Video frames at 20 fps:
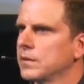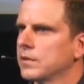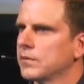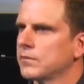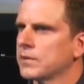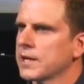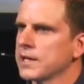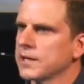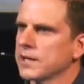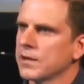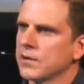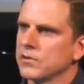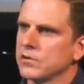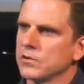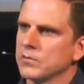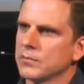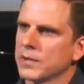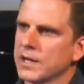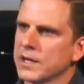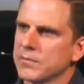Right now you
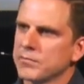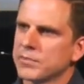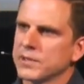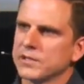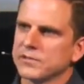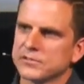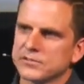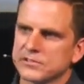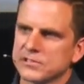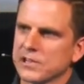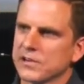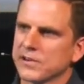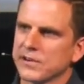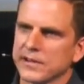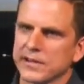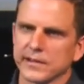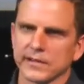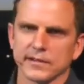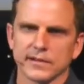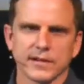might be
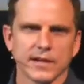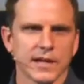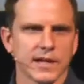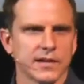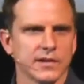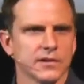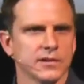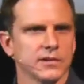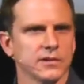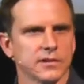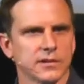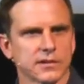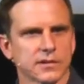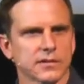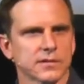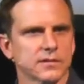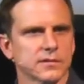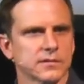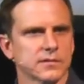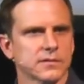staring at a hook
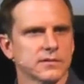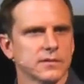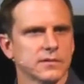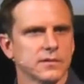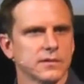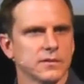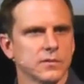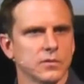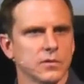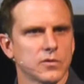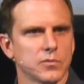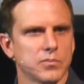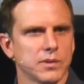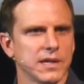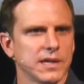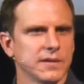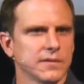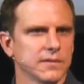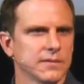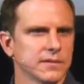with
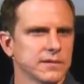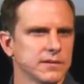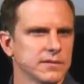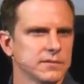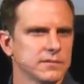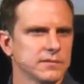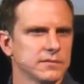bait on it.